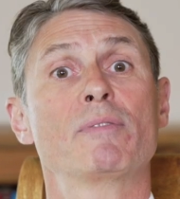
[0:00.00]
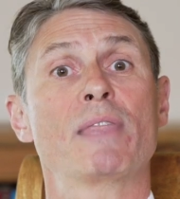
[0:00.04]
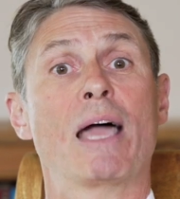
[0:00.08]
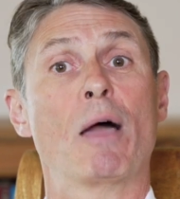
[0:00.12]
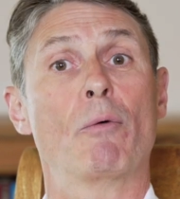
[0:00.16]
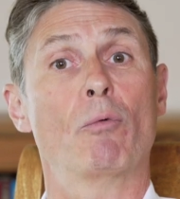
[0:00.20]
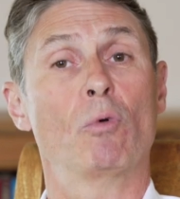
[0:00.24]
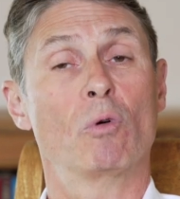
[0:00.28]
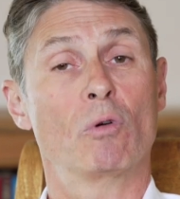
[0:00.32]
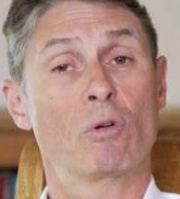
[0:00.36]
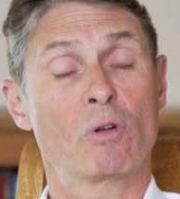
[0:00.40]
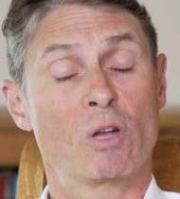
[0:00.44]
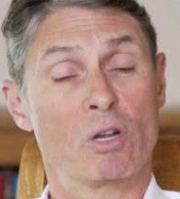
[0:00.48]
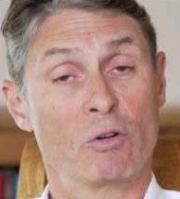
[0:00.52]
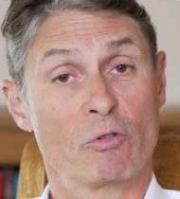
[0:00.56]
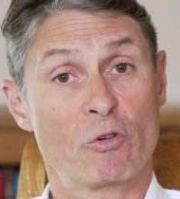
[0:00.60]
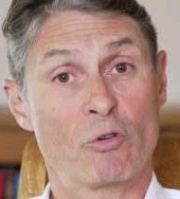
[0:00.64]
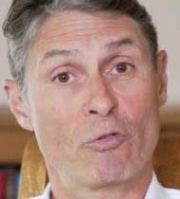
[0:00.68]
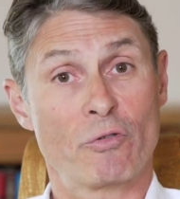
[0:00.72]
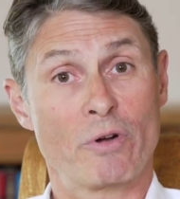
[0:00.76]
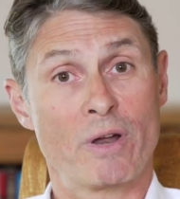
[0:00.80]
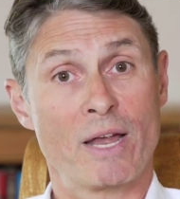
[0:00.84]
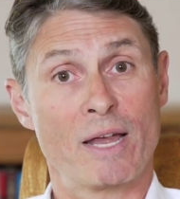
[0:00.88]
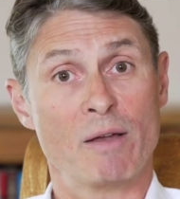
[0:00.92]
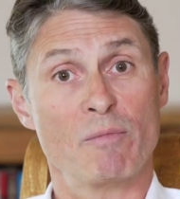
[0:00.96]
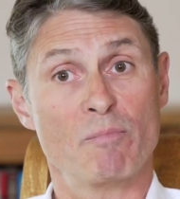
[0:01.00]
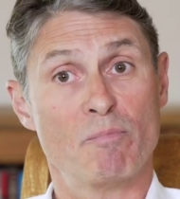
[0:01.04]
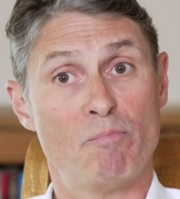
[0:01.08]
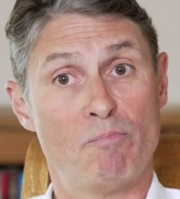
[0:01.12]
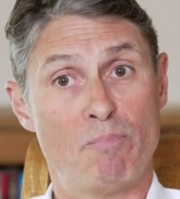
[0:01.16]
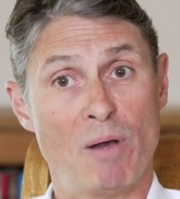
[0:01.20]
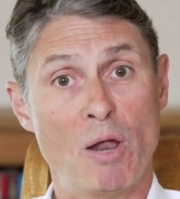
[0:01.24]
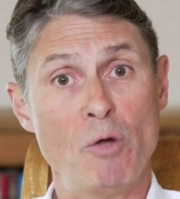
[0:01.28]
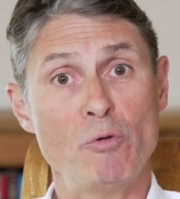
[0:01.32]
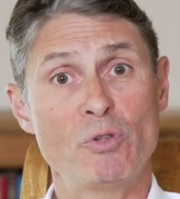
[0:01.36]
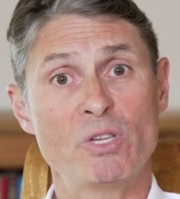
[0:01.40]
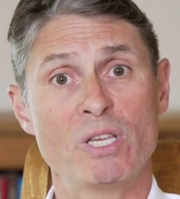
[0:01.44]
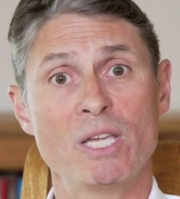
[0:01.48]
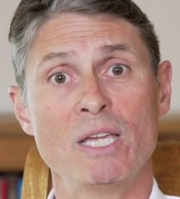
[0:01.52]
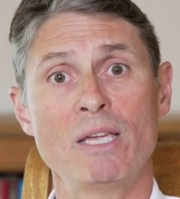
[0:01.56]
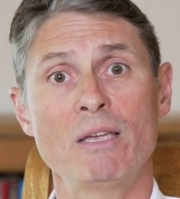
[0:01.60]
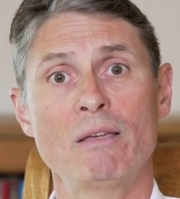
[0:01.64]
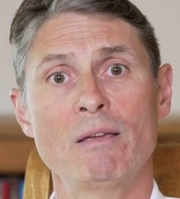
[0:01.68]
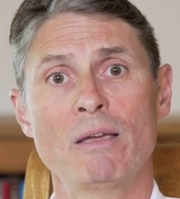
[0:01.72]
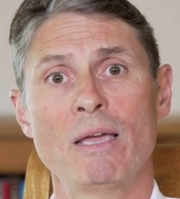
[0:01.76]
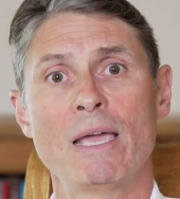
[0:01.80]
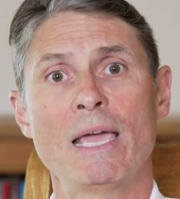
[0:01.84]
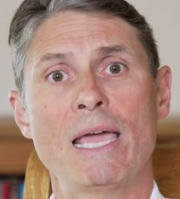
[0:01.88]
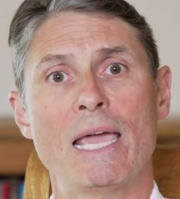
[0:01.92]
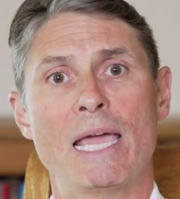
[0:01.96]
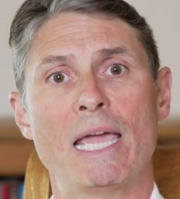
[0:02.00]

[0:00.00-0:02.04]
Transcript: that can create bloating.